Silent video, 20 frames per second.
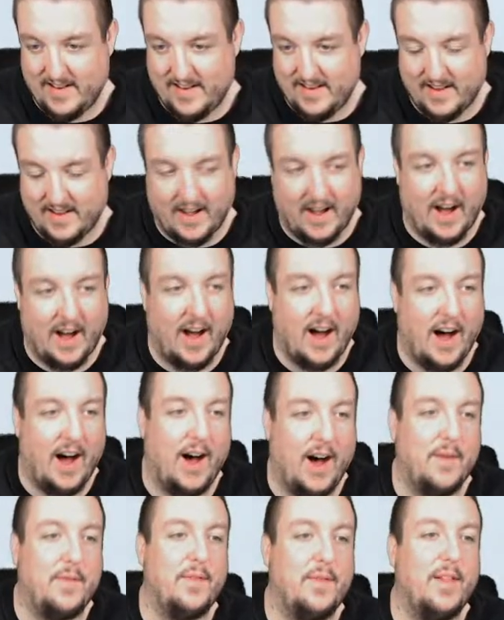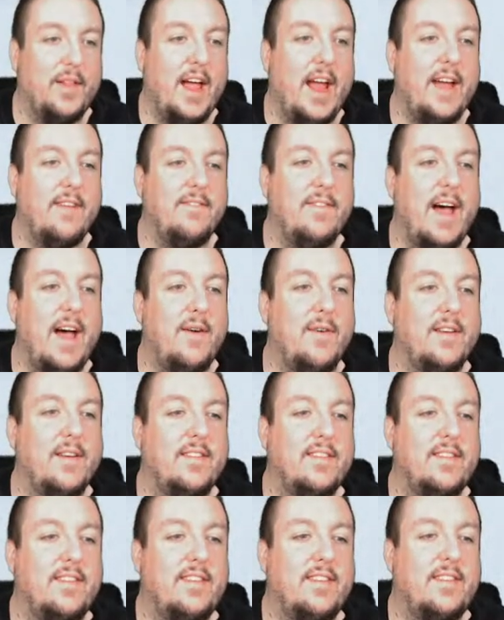Oh, Flame, that was
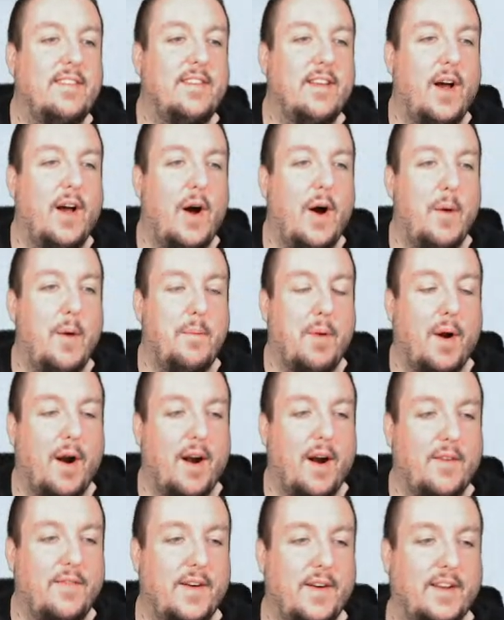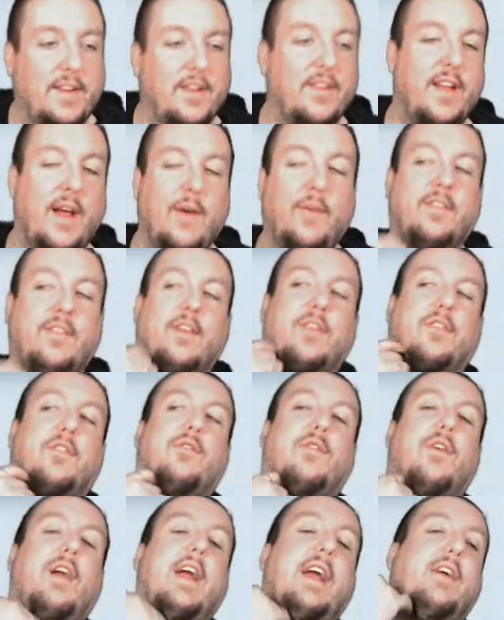so perfect, dude. That was a
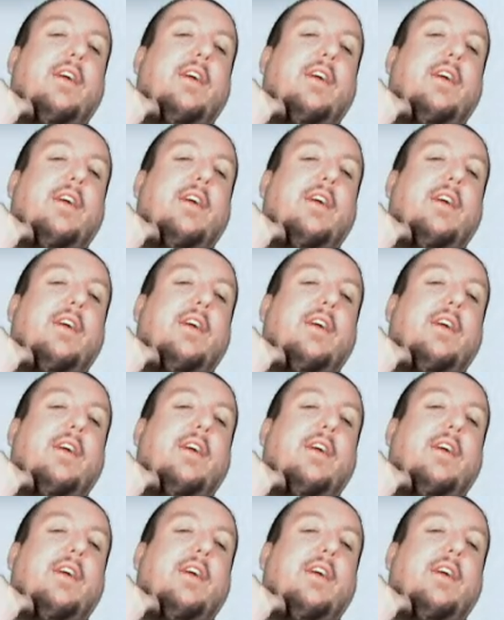great